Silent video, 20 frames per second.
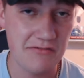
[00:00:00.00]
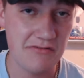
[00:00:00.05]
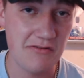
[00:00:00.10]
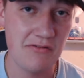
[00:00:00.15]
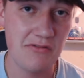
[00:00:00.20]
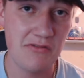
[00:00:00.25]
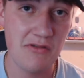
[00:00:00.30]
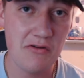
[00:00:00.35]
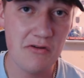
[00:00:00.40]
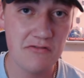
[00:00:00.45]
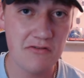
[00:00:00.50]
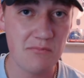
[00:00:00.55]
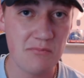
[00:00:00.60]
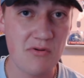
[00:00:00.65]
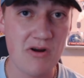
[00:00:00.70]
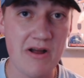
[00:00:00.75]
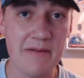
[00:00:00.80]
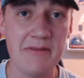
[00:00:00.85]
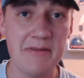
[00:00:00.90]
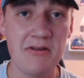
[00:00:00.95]
So those are
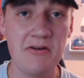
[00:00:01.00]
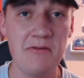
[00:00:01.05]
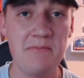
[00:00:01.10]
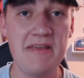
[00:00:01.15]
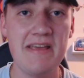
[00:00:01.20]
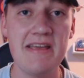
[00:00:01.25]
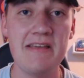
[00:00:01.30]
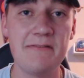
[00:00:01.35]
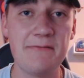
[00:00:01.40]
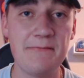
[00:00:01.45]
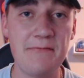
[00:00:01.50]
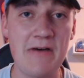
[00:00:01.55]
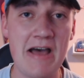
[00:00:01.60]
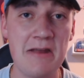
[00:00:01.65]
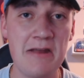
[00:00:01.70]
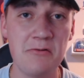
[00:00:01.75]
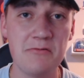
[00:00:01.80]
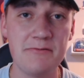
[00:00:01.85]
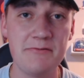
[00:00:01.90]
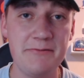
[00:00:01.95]
probably going to be his
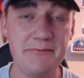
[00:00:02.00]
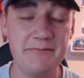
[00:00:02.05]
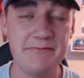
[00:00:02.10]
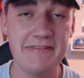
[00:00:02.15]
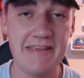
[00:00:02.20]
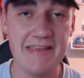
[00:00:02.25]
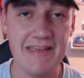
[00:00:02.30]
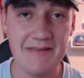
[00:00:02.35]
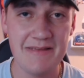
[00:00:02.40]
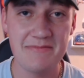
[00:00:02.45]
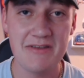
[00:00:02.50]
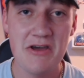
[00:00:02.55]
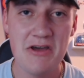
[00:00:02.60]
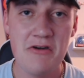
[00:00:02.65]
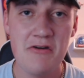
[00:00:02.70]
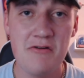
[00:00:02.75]
final two teams.